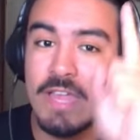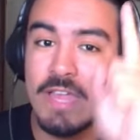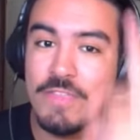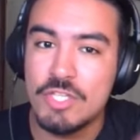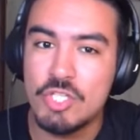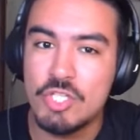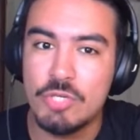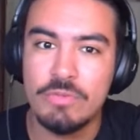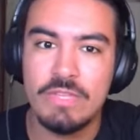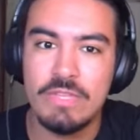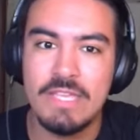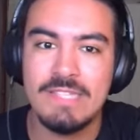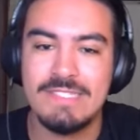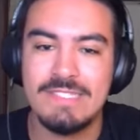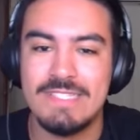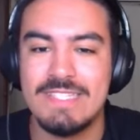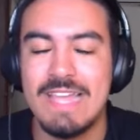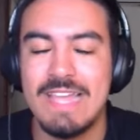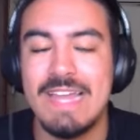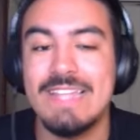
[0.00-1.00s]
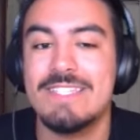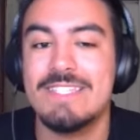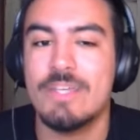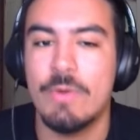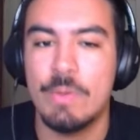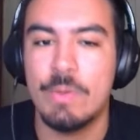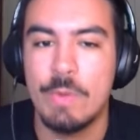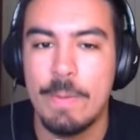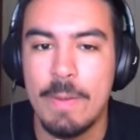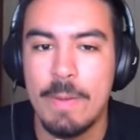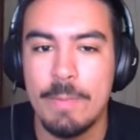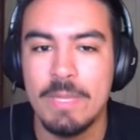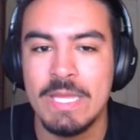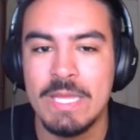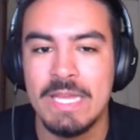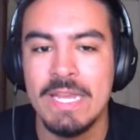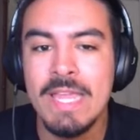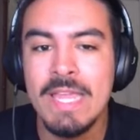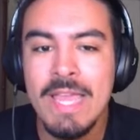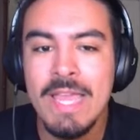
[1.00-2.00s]
And the truth is that it's going
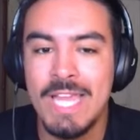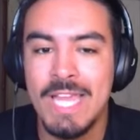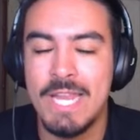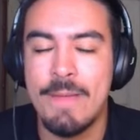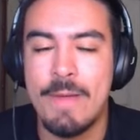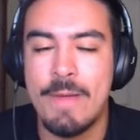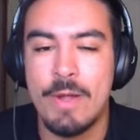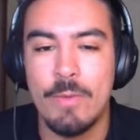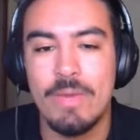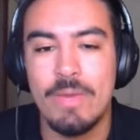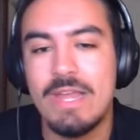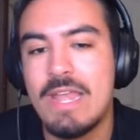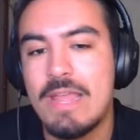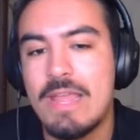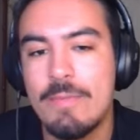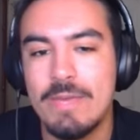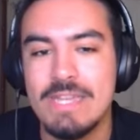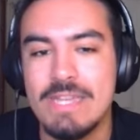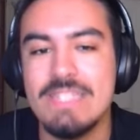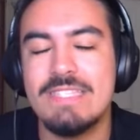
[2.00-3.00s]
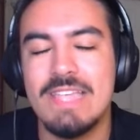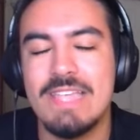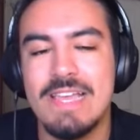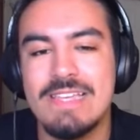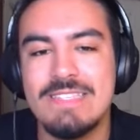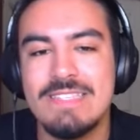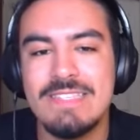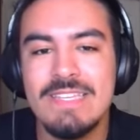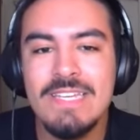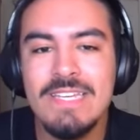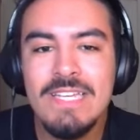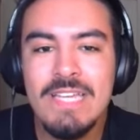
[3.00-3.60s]
Republican no matter what anybody says.